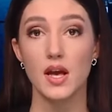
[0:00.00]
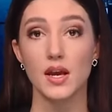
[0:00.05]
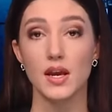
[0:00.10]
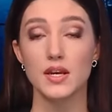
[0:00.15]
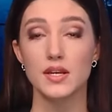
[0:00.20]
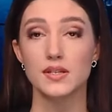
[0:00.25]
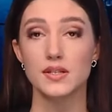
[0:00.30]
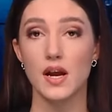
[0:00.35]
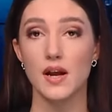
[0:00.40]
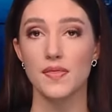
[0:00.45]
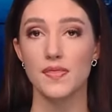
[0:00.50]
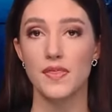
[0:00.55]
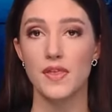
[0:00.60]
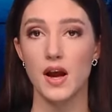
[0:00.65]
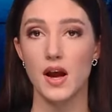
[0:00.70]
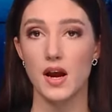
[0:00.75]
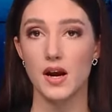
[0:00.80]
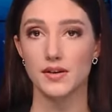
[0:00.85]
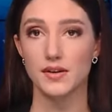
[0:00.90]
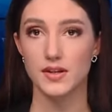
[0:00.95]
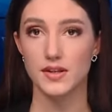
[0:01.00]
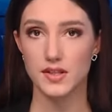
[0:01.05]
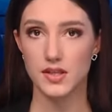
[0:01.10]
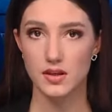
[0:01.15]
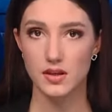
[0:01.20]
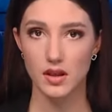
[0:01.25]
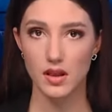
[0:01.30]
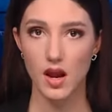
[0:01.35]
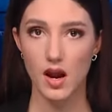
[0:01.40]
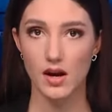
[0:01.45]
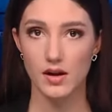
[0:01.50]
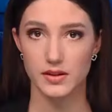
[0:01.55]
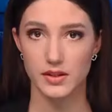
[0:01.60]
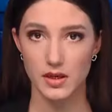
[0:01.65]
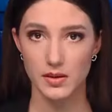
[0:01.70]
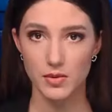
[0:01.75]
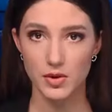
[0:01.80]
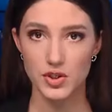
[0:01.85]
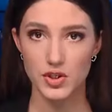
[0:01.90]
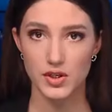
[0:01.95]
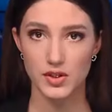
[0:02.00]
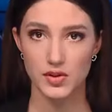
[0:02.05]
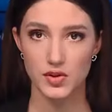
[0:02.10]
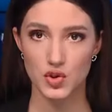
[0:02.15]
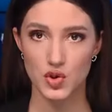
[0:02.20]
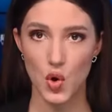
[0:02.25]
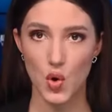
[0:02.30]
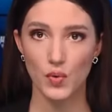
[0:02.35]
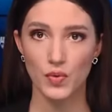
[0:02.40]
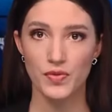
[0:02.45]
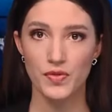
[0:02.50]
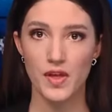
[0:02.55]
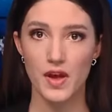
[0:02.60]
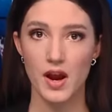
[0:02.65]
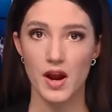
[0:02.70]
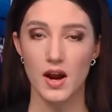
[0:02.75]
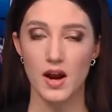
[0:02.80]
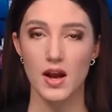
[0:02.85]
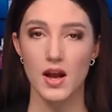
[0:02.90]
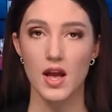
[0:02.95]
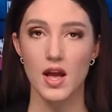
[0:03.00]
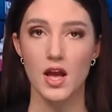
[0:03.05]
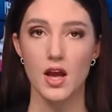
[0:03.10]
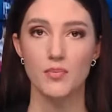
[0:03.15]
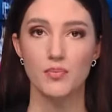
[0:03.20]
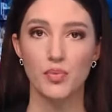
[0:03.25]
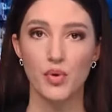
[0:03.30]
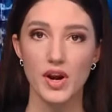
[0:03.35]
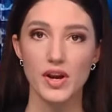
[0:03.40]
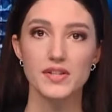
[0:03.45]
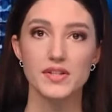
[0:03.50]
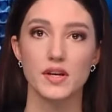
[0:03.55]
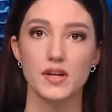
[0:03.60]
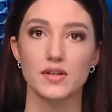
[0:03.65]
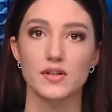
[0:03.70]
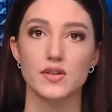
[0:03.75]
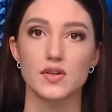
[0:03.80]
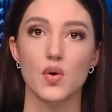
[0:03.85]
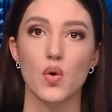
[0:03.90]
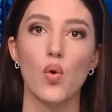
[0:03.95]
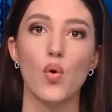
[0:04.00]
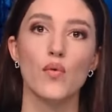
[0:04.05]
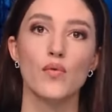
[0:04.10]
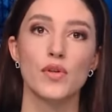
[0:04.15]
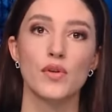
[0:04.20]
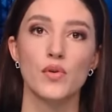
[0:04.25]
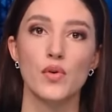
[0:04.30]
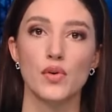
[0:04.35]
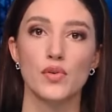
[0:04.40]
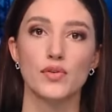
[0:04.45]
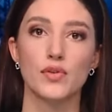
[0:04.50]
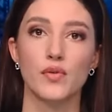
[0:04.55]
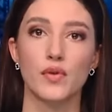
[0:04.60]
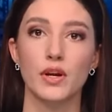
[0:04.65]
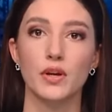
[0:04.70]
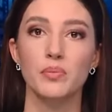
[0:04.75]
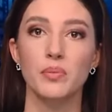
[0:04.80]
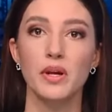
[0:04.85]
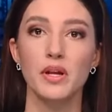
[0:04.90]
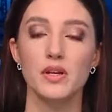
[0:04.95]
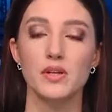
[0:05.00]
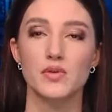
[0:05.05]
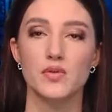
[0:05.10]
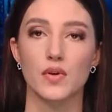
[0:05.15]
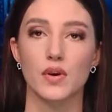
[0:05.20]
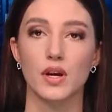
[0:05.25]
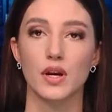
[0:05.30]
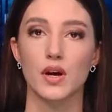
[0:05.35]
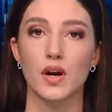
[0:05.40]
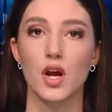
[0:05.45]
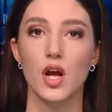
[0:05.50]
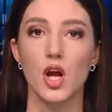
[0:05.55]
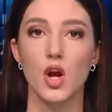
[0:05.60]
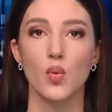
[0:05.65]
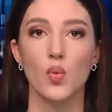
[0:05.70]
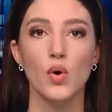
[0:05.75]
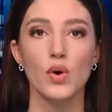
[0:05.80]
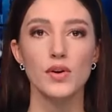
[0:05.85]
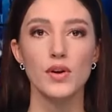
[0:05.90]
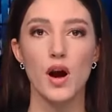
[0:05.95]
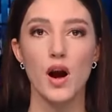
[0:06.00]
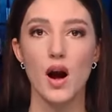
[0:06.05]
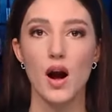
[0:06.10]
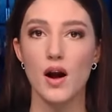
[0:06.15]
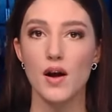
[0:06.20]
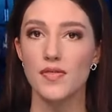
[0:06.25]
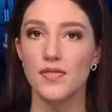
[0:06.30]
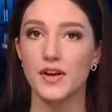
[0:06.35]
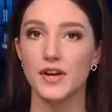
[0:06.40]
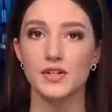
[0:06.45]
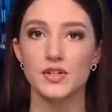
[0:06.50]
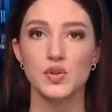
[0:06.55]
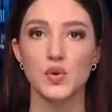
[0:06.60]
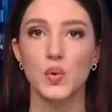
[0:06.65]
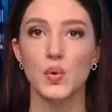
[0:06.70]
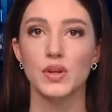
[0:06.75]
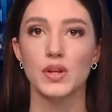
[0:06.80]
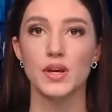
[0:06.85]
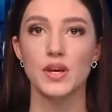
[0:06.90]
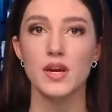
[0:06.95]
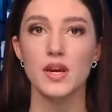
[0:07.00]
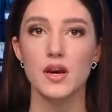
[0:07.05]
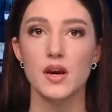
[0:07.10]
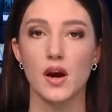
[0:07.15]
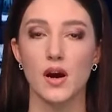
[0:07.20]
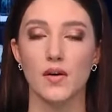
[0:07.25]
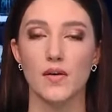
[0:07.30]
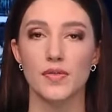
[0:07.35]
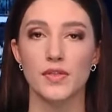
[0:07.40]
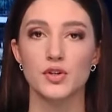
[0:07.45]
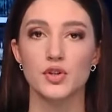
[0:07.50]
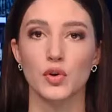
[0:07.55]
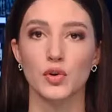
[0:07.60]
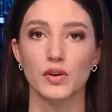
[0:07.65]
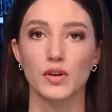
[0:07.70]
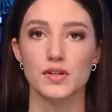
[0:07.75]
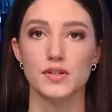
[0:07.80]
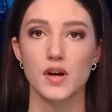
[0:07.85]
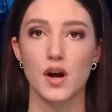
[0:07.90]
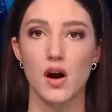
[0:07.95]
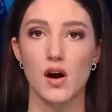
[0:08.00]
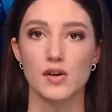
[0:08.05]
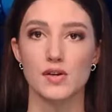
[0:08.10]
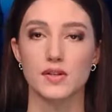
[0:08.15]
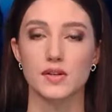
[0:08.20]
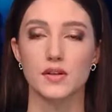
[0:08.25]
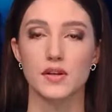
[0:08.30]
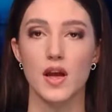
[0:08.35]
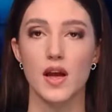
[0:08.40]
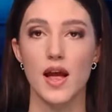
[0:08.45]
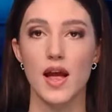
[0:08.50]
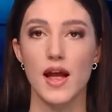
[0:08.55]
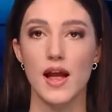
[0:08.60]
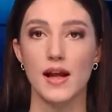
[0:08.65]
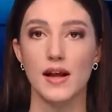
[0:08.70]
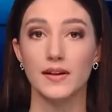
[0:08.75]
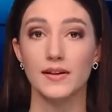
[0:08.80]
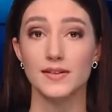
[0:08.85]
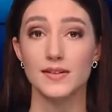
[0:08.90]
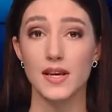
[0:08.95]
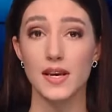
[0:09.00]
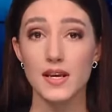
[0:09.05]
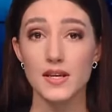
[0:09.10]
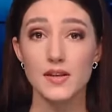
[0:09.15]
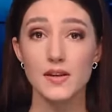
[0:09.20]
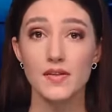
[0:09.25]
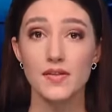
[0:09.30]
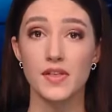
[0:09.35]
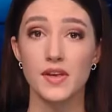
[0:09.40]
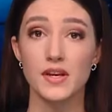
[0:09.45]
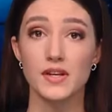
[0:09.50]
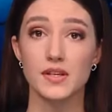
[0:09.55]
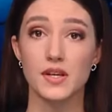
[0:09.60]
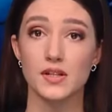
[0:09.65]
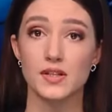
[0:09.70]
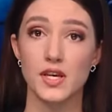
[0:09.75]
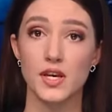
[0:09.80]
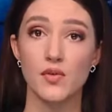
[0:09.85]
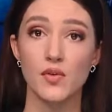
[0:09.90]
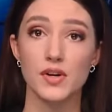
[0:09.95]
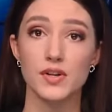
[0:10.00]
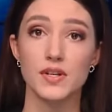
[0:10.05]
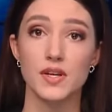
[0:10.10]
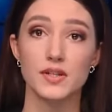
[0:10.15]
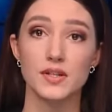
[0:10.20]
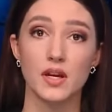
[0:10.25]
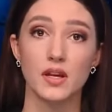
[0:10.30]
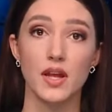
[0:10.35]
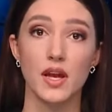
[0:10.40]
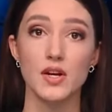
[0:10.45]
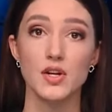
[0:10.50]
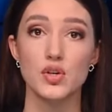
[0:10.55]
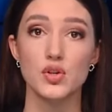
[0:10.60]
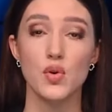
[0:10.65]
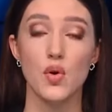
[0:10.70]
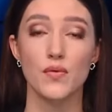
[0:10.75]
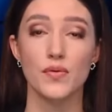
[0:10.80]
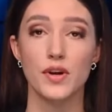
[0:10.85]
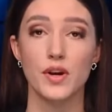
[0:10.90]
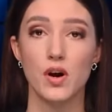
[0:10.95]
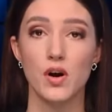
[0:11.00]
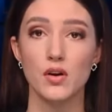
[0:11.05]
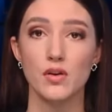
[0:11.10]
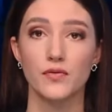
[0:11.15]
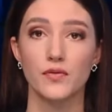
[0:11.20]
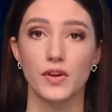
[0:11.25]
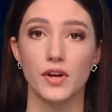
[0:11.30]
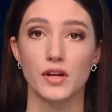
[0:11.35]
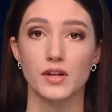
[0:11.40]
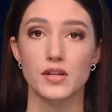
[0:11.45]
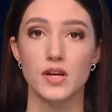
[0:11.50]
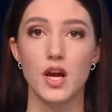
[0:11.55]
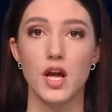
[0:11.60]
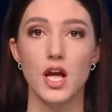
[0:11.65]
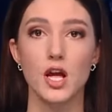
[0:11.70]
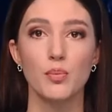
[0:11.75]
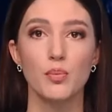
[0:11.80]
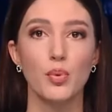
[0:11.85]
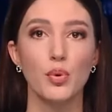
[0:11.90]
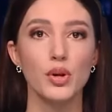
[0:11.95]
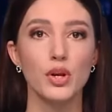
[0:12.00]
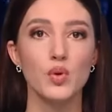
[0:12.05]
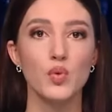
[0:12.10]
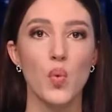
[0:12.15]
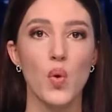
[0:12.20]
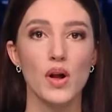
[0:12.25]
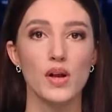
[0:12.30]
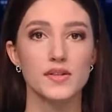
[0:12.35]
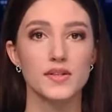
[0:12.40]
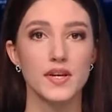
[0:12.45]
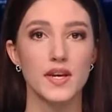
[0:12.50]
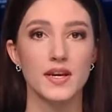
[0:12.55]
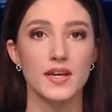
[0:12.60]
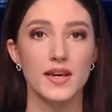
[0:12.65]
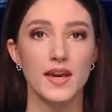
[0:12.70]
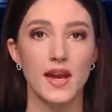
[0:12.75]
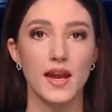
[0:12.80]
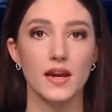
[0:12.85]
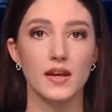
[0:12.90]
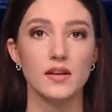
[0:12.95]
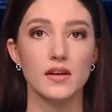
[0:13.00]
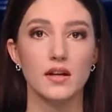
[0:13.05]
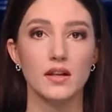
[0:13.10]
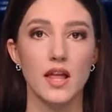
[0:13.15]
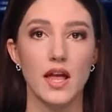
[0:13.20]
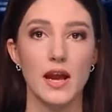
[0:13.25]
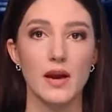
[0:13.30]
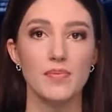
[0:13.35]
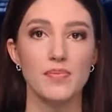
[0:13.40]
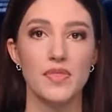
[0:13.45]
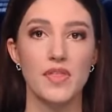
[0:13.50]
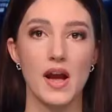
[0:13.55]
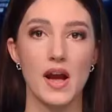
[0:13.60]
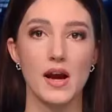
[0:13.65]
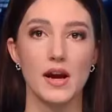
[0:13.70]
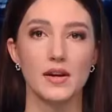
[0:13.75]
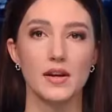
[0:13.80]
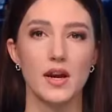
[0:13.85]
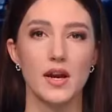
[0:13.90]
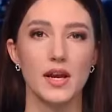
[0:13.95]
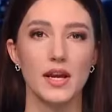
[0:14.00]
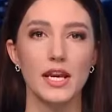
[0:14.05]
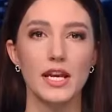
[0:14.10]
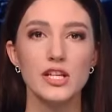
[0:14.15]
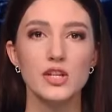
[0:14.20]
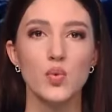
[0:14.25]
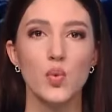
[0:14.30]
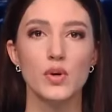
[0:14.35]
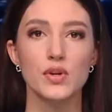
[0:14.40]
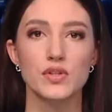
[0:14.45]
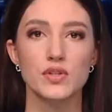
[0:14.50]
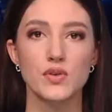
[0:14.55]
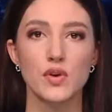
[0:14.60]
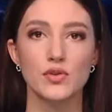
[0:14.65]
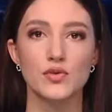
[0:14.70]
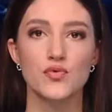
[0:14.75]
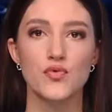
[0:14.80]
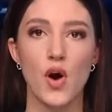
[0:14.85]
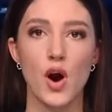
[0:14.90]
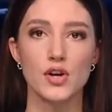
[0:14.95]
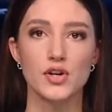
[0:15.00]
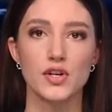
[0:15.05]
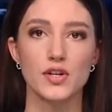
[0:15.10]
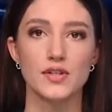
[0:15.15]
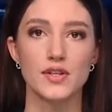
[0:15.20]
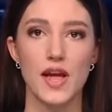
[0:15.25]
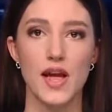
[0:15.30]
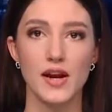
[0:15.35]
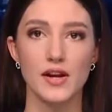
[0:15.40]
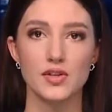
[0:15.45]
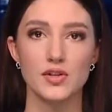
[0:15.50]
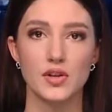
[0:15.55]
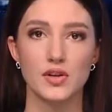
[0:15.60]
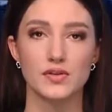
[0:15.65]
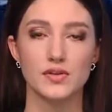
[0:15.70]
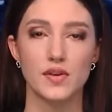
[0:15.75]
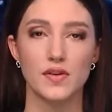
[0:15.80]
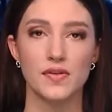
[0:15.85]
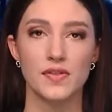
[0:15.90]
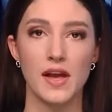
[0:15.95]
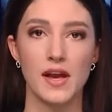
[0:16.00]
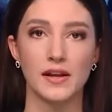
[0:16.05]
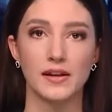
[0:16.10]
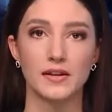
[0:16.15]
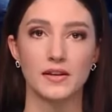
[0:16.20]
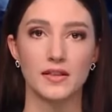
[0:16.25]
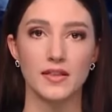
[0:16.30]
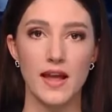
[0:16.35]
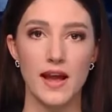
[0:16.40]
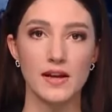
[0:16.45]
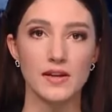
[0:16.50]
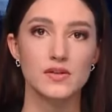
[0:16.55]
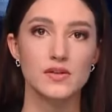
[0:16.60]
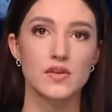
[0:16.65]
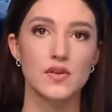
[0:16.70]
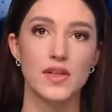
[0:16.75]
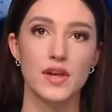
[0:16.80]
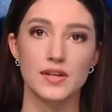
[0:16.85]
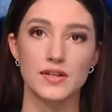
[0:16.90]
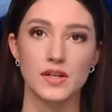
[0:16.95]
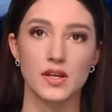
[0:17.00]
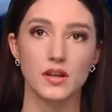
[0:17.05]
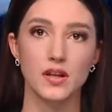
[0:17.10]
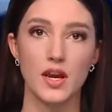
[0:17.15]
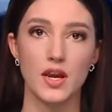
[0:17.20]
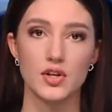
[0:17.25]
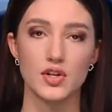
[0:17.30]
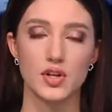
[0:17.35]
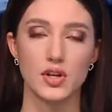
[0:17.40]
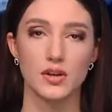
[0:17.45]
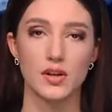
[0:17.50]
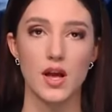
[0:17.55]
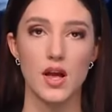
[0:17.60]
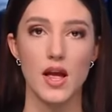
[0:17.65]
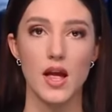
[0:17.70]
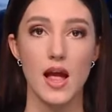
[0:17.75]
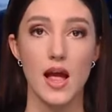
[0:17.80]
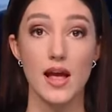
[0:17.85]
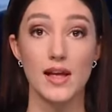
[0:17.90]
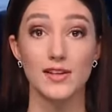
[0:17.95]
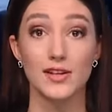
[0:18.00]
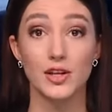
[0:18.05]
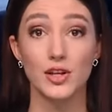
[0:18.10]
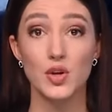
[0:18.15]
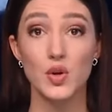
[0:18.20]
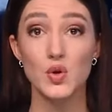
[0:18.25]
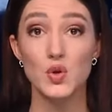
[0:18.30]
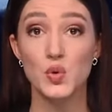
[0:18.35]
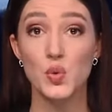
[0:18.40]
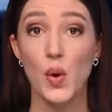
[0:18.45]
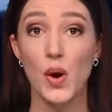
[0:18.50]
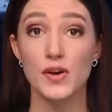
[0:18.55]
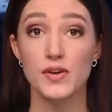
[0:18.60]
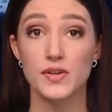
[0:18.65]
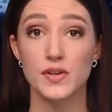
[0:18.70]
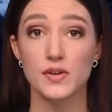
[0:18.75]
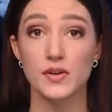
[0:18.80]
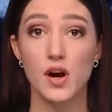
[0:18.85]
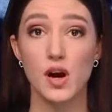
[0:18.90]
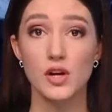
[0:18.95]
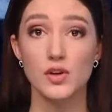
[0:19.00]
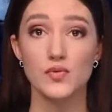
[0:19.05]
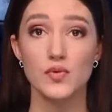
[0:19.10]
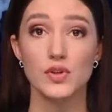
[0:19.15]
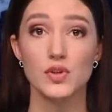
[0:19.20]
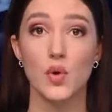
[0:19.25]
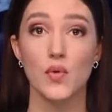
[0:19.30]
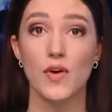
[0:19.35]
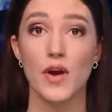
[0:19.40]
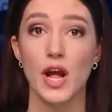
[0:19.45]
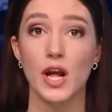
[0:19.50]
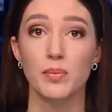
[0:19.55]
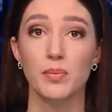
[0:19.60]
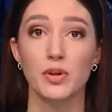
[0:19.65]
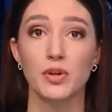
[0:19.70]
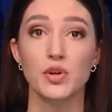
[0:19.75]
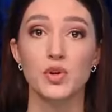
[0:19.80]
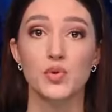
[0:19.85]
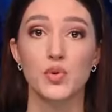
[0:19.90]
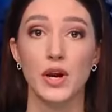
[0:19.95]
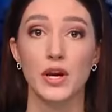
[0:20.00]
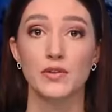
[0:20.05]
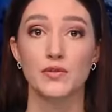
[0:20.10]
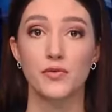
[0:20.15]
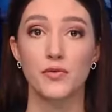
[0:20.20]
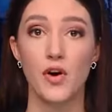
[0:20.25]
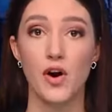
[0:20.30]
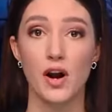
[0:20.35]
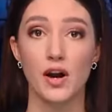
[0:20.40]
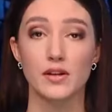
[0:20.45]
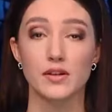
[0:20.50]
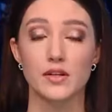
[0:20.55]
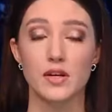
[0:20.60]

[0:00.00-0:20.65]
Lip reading: He said that satellite images showed the presence of the North Korean military. What are they doing here? The journalist asked. And isn't this a serious escalation of the conflict? Putin once again claimed that it was not Russia's actions that led to the escalation and accused Western countries of helping Ukraine fight.